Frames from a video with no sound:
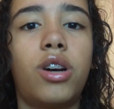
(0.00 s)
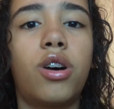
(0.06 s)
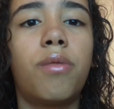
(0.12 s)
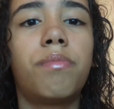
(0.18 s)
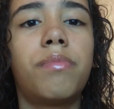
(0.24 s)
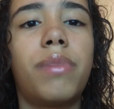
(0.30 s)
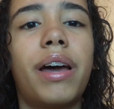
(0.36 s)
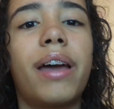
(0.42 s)

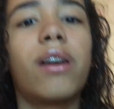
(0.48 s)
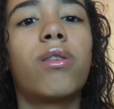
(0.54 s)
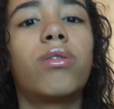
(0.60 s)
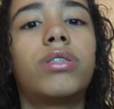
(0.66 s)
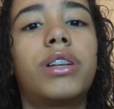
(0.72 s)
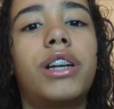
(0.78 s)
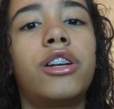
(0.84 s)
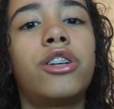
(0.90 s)
hope my
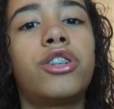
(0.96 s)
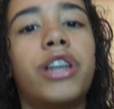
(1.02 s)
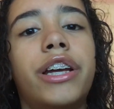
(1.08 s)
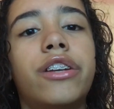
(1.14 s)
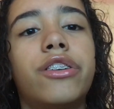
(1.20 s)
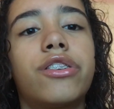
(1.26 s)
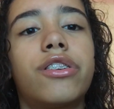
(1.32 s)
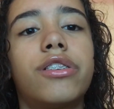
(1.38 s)
angle didn't
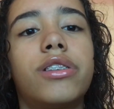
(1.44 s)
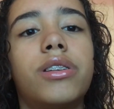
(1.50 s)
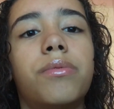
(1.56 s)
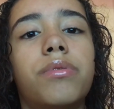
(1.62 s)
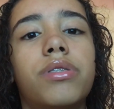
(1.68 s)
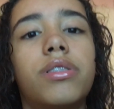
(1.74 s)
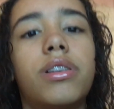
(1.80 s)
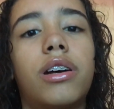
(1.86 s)
change because it
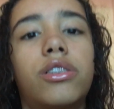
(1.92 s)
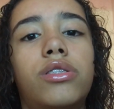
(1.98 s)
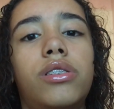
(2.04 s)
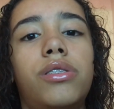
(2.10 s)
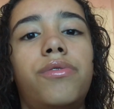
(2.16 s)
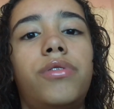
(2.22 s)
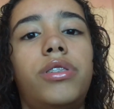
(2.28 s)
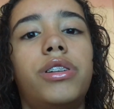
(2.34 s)
was
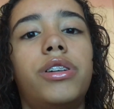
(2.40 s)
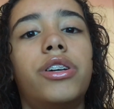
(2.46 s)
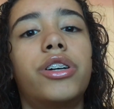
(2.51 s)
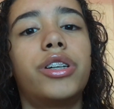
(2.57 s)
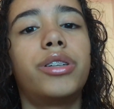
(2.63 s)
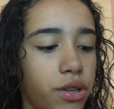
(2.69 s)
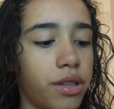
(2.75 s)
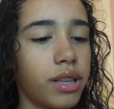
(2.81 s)
actually really
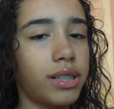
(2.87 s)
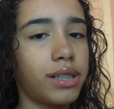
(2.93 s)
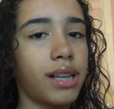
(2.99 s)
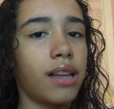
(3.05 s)
good. So this is